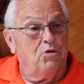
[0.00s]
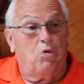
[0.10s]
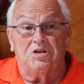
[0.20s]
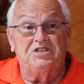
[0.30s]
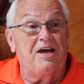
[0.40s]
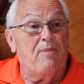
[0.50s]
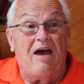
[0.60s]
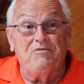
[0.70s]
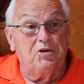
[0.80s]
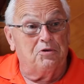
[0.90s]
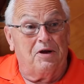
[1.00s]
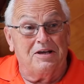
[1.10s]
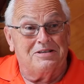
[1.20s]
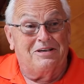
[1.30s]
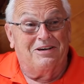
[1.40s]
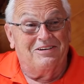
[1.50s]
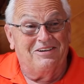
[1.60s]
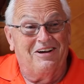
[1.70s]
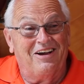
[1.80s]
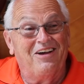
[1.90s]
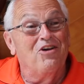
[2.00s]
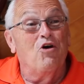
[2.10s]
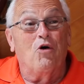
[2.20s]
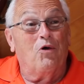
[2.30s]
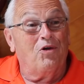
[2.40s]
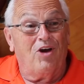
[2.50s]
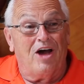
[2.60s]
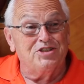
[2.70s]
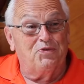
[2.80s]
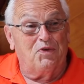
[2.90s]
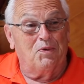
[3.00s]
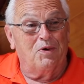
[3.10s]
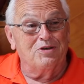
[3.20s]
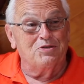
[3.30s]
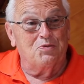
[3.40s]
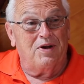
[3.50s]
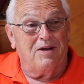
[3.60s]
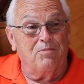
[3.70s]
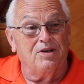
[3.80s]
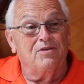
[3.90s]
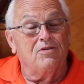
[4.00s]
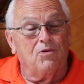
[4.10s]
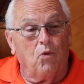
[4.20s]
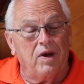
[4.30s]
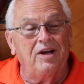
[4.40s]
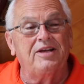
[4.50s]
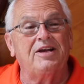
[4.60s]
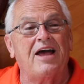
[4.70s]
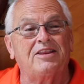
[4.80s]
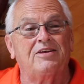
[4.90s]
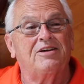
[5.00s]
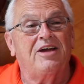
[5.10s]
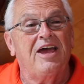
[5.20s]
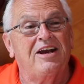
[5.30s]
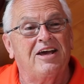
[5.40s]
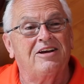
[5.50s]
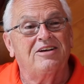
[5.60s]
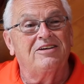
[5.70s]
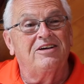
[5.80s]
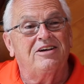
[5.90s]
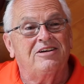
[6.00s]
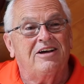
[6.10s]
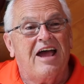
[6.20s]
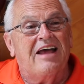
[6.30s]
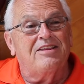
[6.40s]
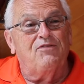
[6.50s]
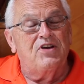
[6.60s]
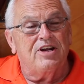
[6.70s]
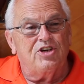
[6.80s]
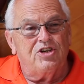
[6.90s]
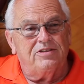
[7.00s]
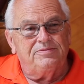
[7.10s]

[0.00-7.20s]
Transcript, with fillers: One step after the race, Lost for Words was winning, but Wiggle It got the head in at the finish.